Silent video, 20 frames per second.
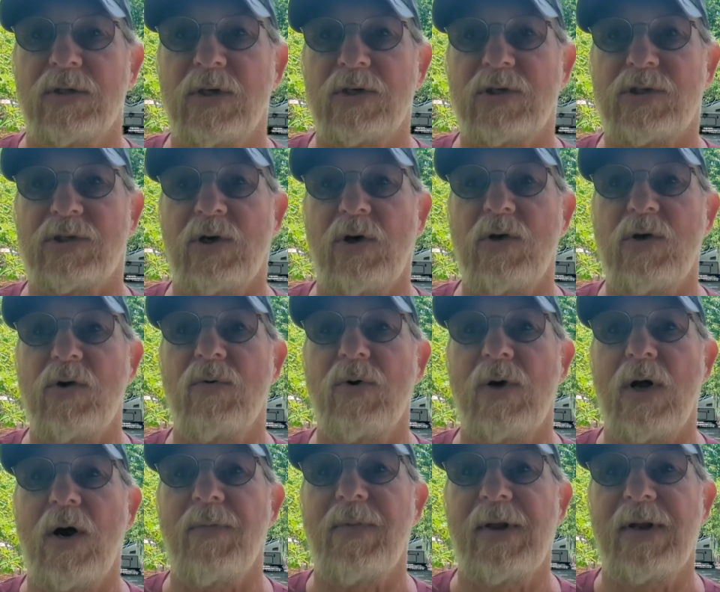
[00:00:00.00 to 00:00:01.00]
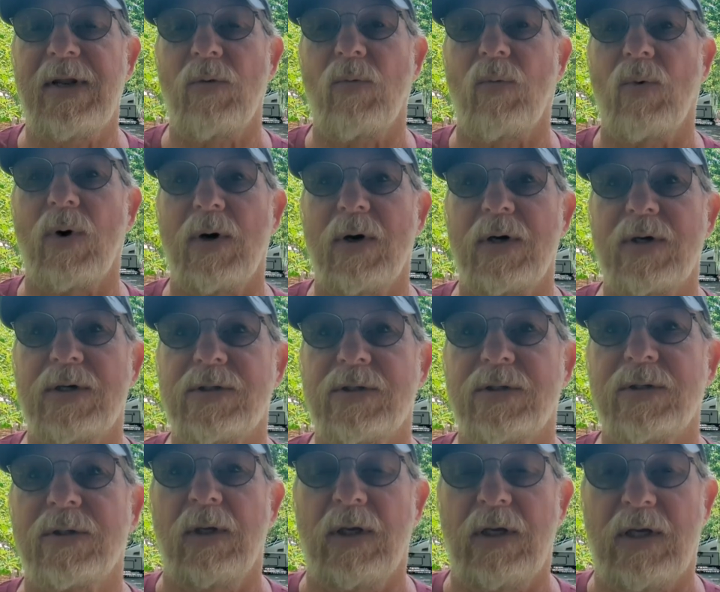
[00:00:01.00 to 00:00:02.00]
Just so you know that it
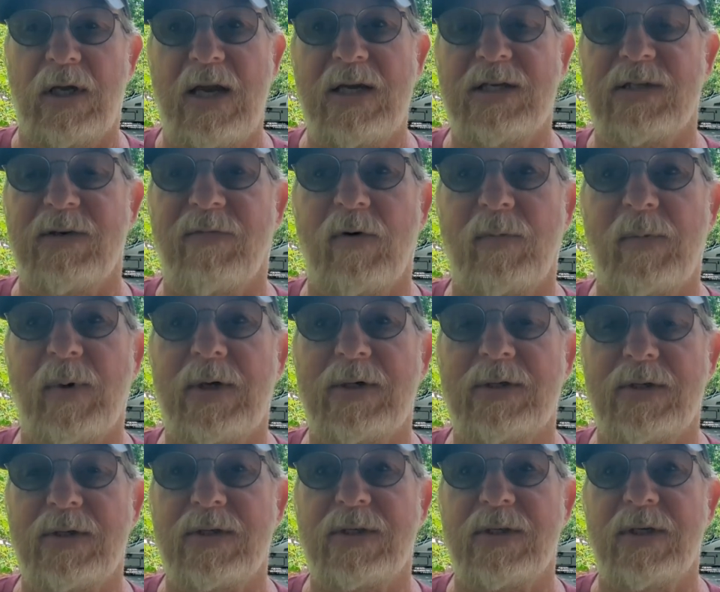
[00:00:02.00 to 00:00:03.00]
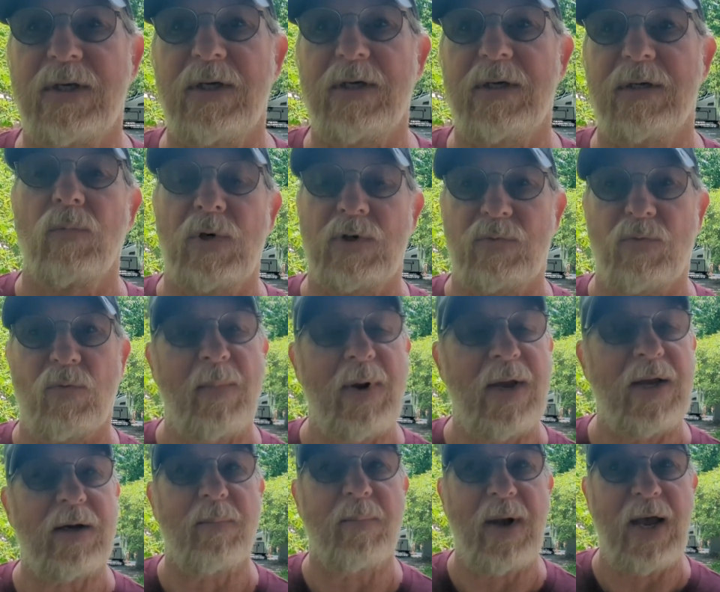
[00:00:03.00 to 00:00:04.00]
works in case of an emergency, which will
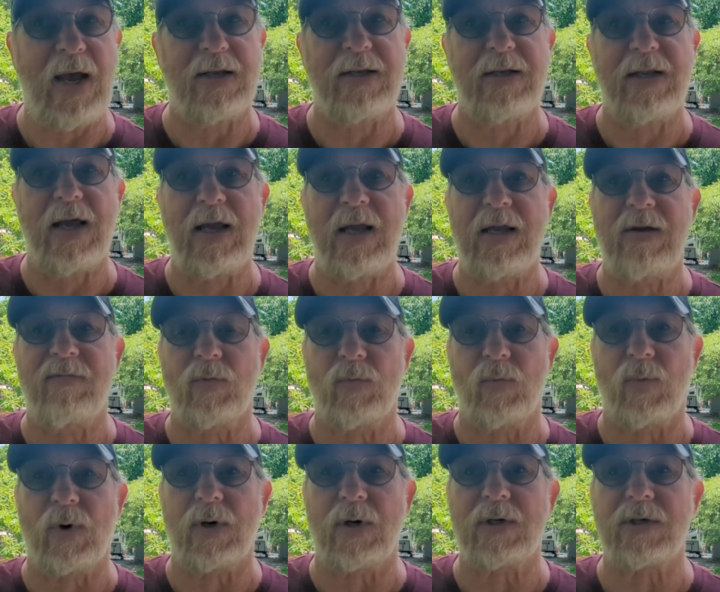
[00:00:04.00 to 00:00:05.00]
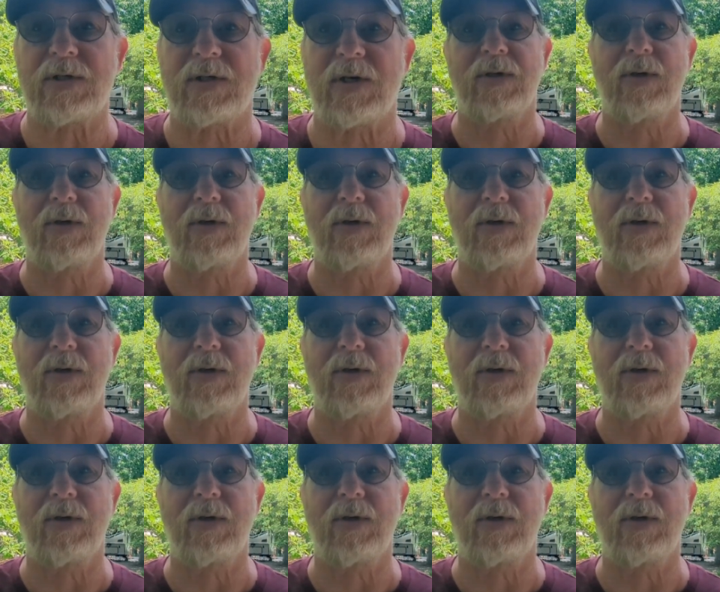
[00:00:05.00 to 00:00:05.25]
make a bad day even worse.